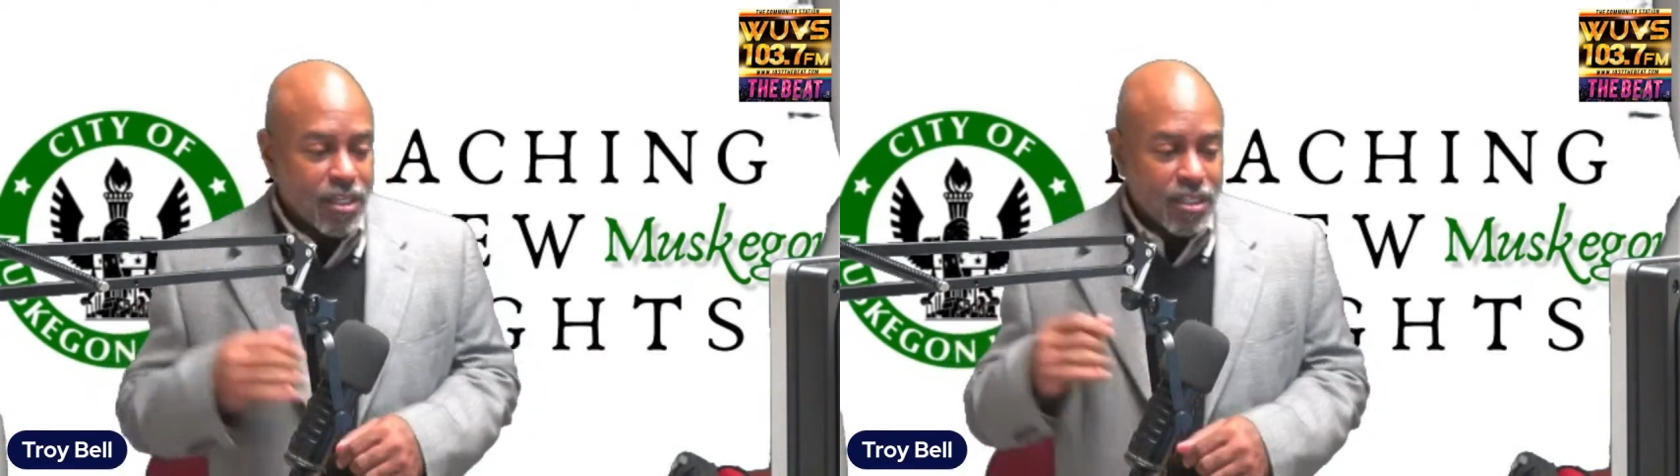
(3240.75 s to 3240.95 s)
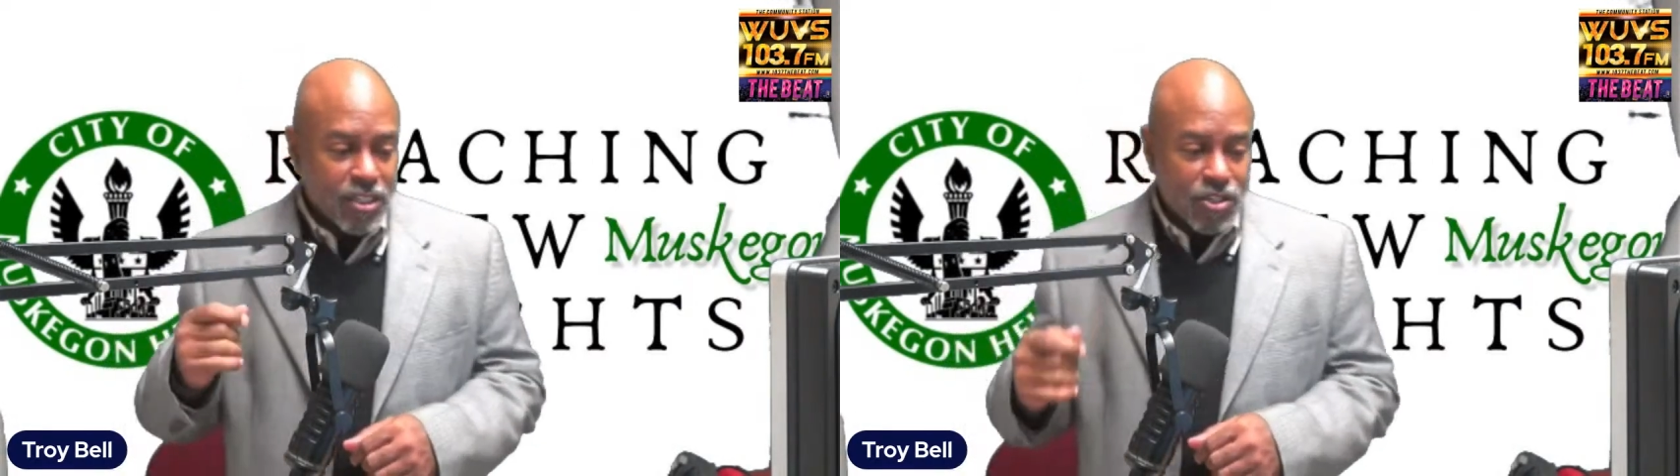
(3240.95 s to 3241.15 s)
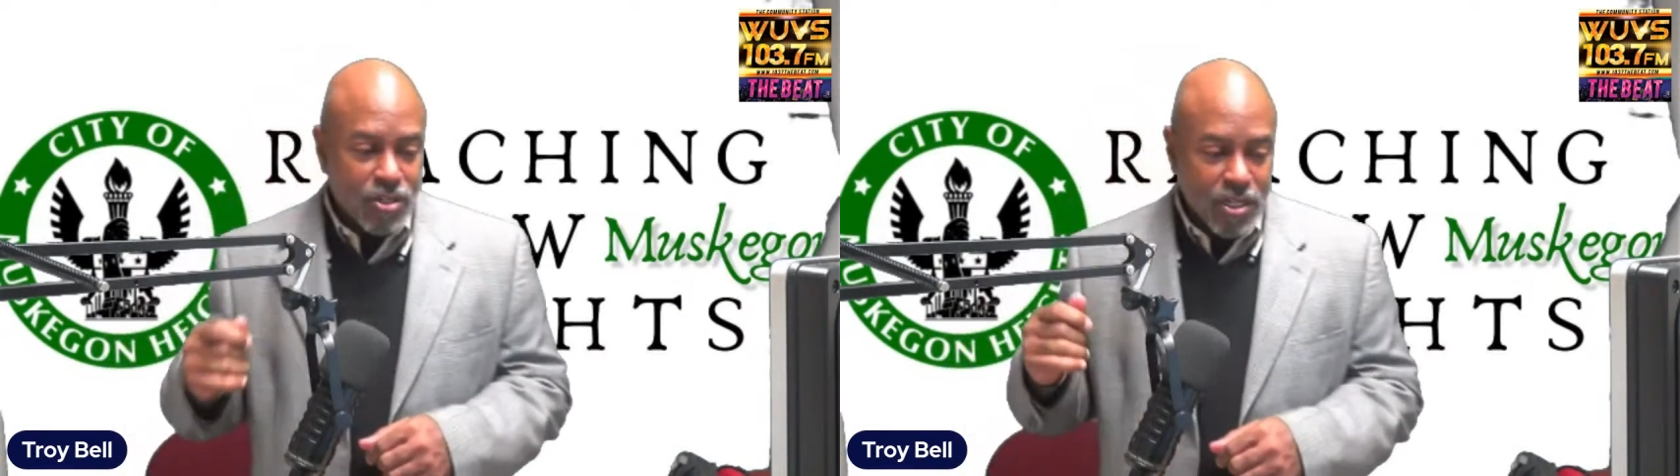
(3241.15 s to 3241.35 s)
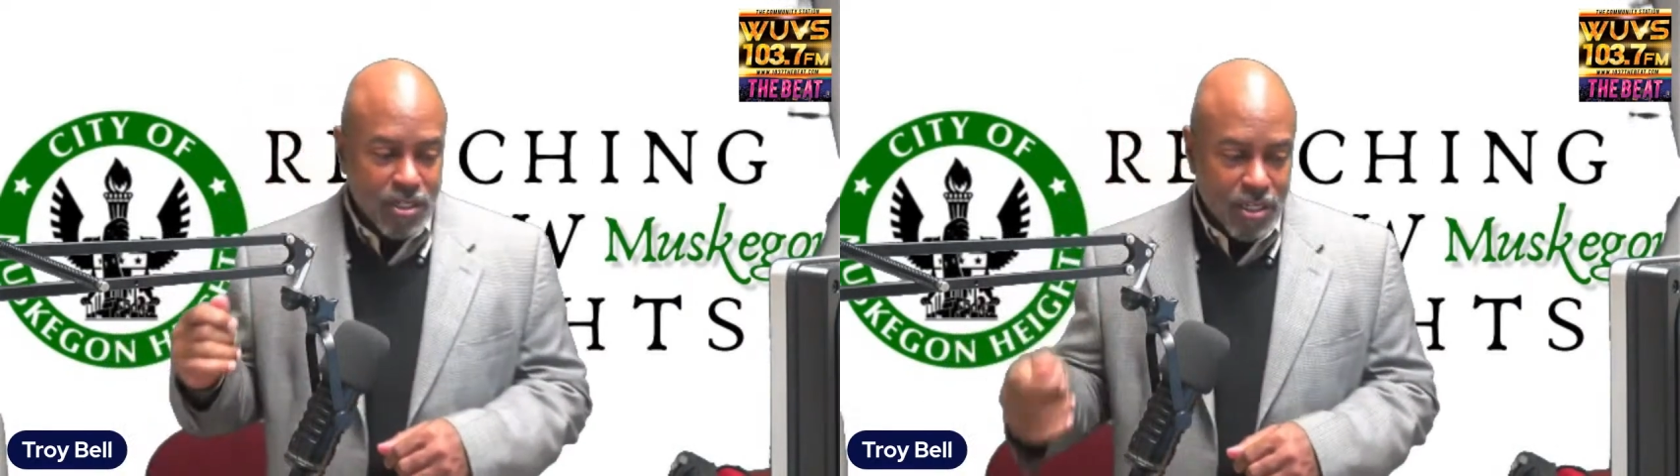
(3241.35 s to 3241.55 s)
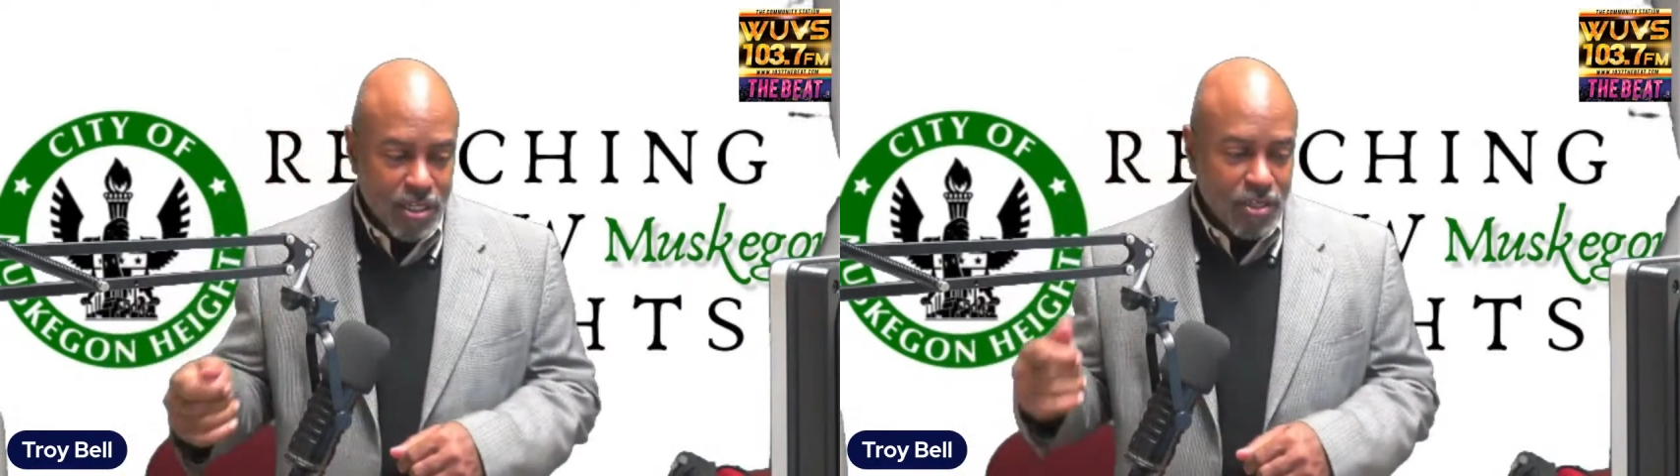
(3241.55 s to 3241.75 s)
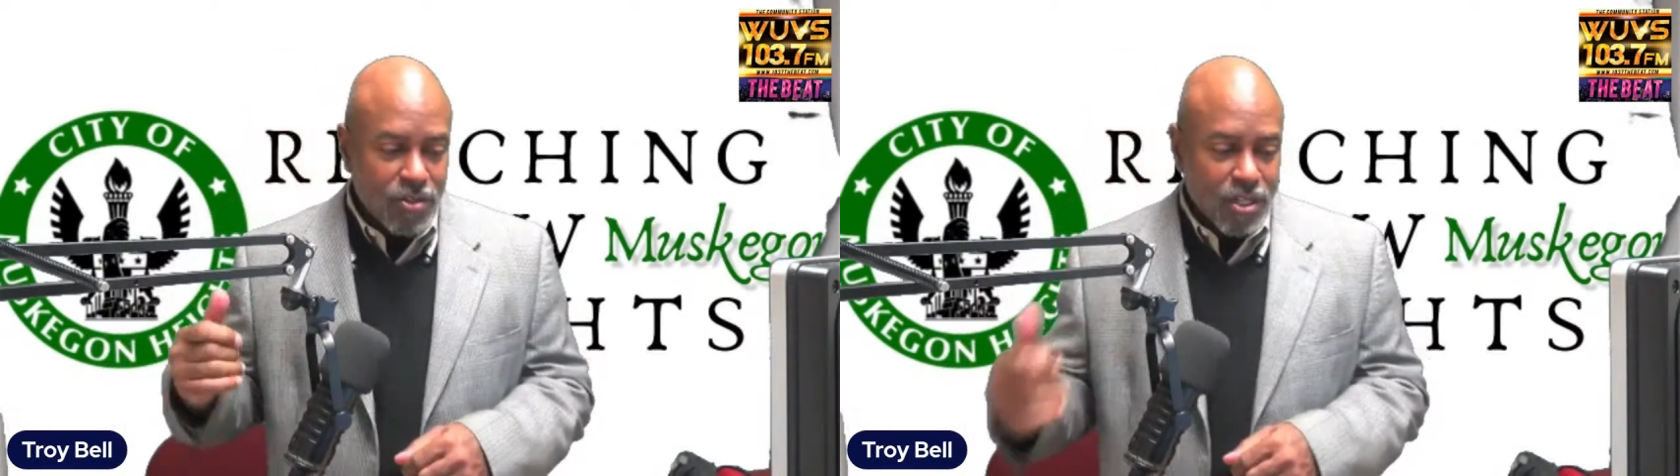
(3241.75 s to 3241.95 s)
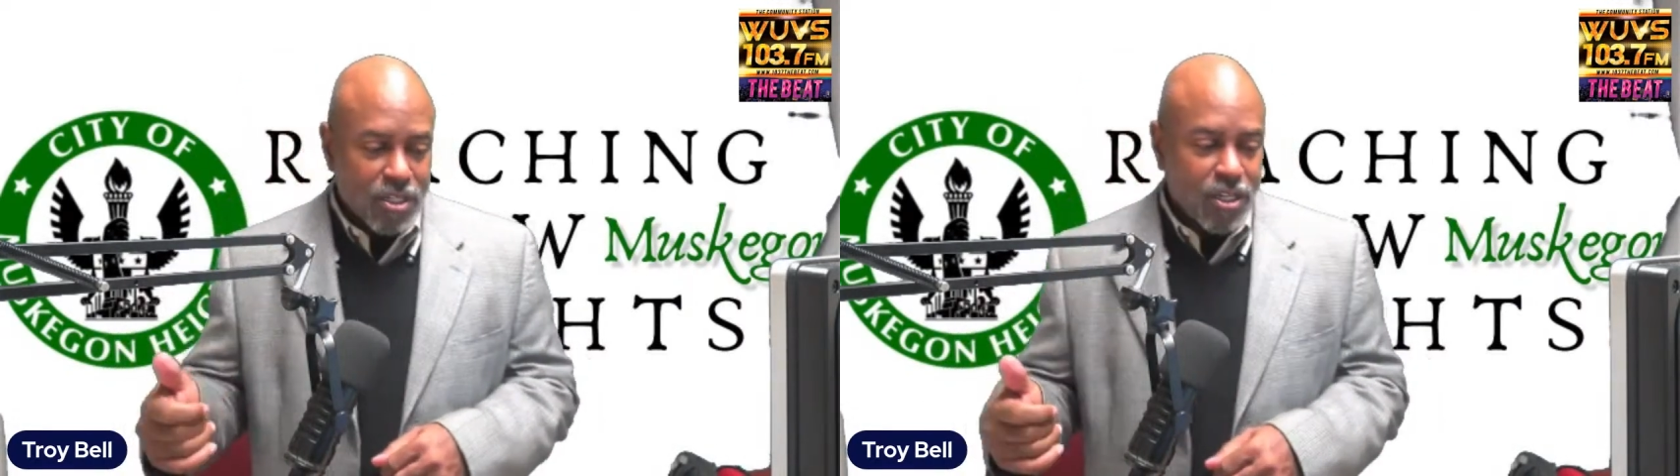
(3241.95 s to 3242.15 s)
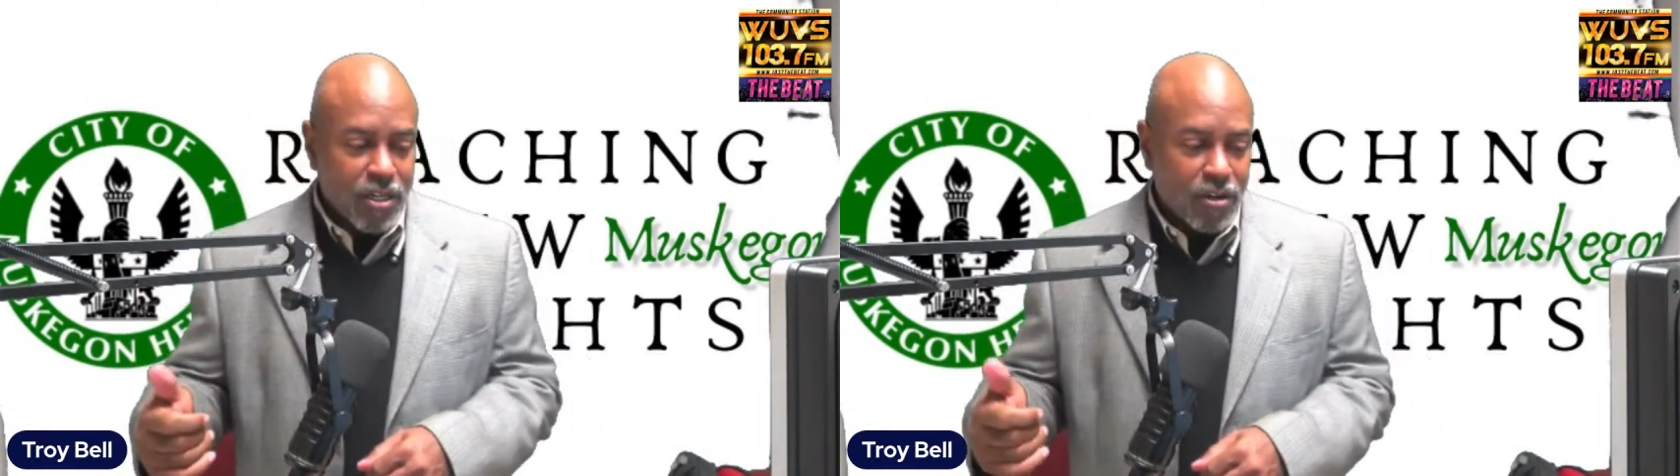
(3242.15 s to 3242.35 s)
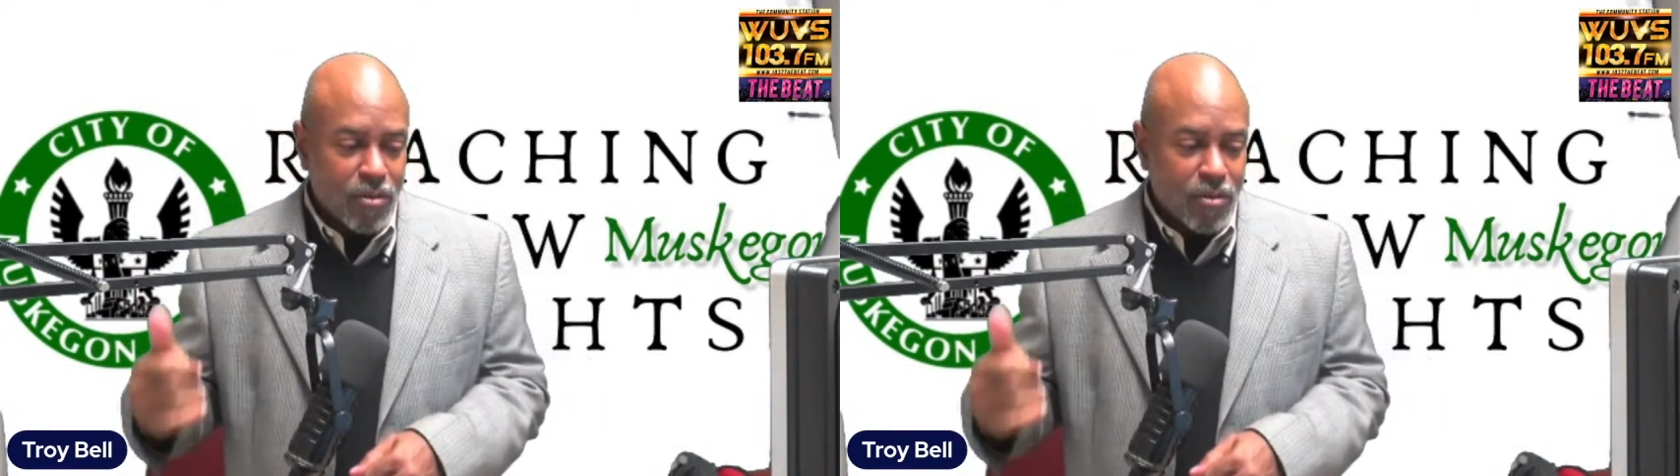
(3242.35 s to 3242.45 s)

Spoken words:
that you continue to sticker and